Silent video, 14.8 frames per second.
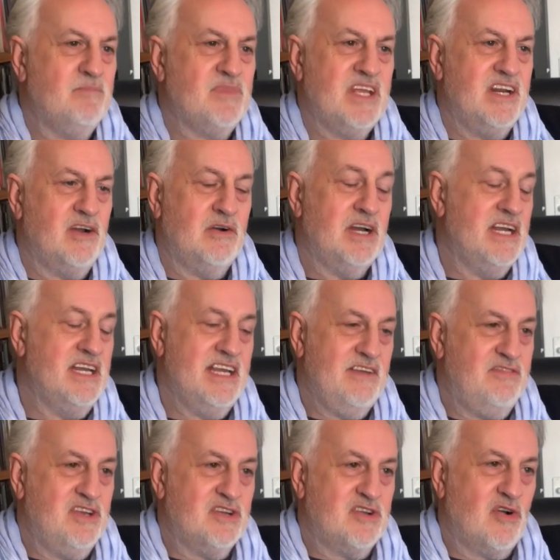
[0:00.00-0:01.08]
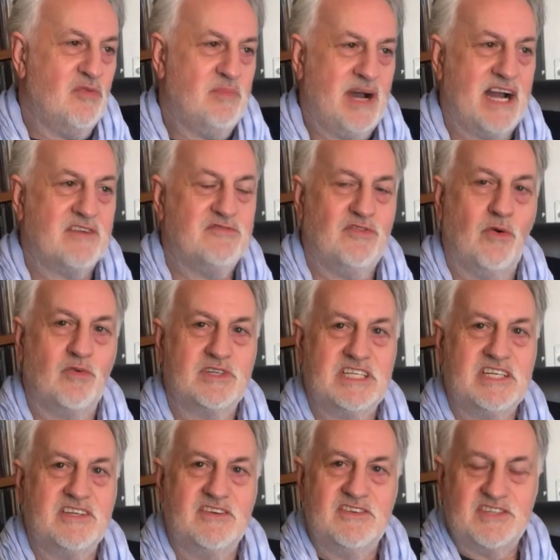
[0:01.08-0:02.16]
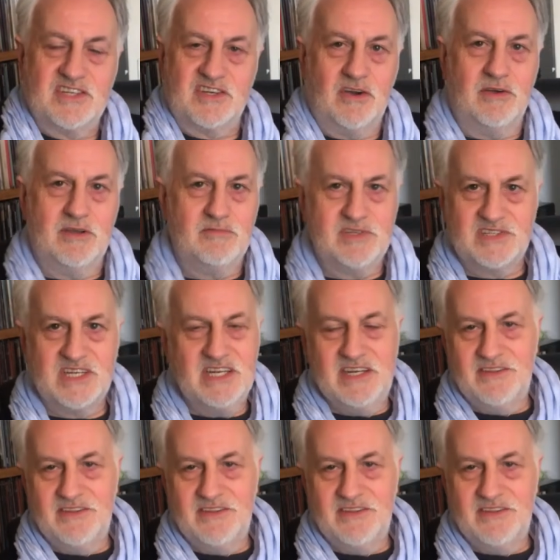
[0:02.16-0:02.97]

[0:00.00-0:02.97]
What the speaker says: You know, if you go back 40 years ago, it was,